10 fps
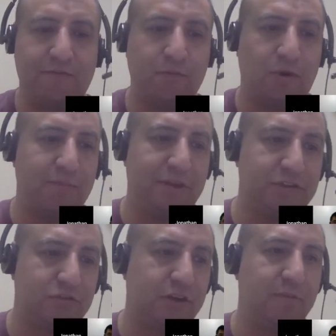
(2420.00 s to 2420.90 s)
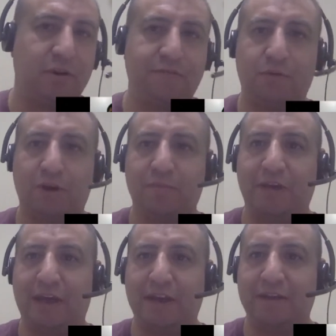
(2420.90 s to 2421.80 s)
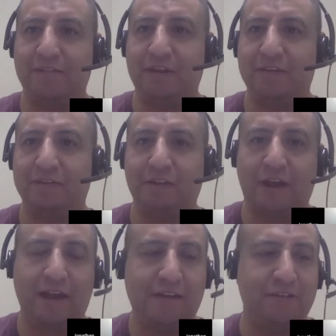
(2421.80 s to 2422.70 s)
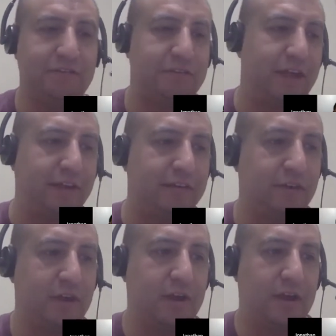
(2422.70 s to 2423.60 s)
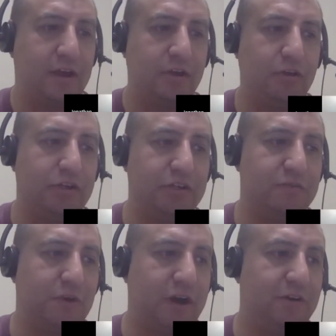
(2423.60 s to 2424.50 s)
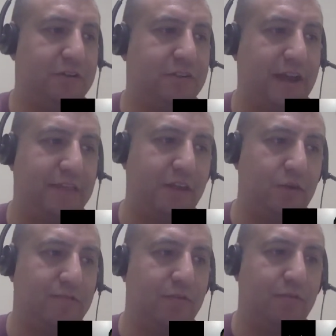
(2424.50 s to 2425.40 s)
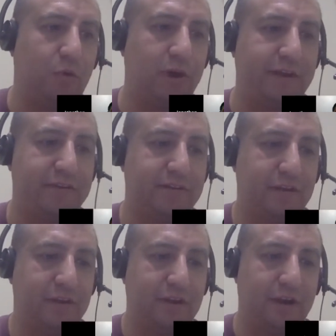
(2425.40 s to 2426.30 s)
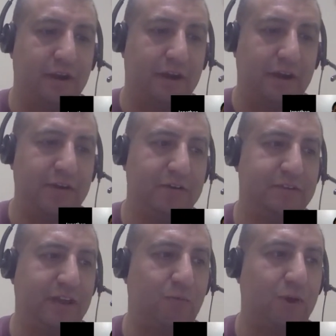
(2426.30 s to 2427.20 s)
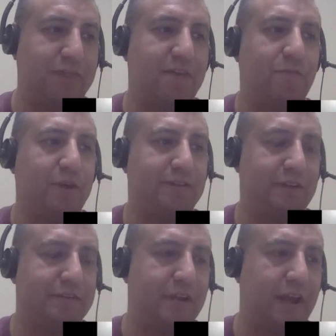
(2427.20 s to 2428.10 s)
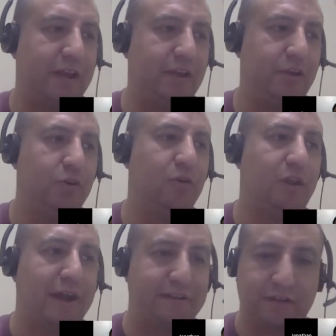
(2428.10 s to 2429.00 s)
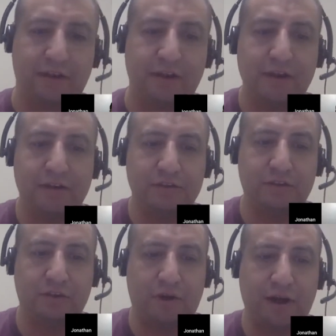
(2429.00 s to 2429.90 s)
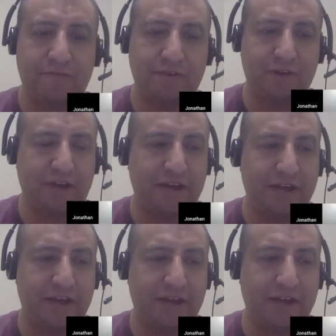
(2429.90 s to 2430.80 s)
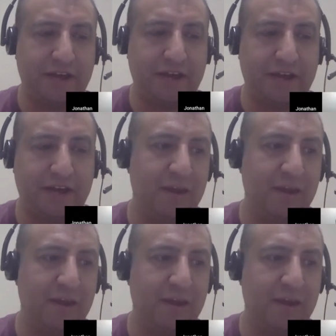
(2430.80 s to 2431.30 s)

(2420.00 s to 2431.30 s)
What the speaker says: if you want to be a streamer, if you want to be any of these things, you just understand that you have a voice, understand what that voice is, and utilize it. So I feel like